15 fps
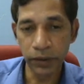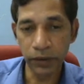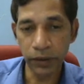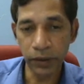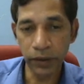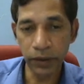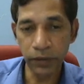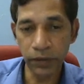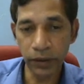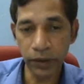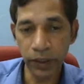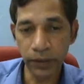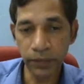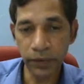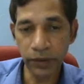then you are
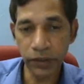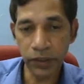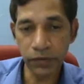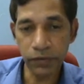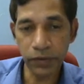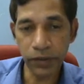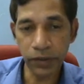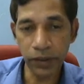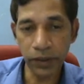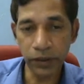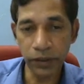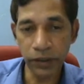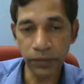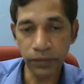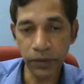having the situation like
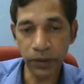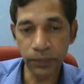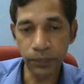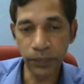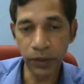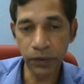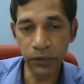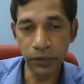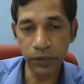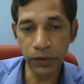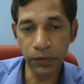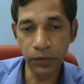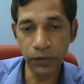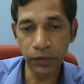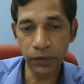this: from P to
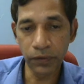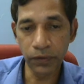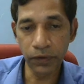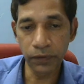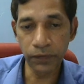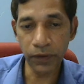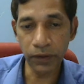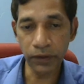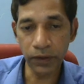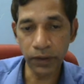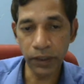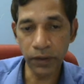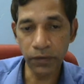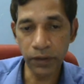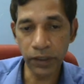Q you are going for the
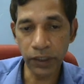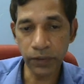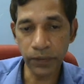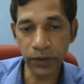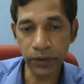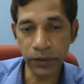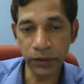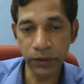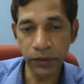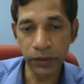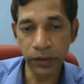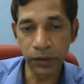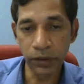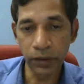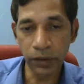regular expression
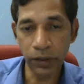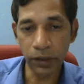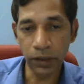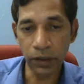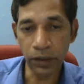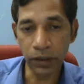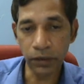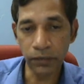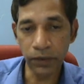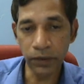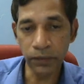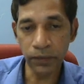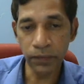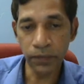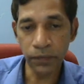R1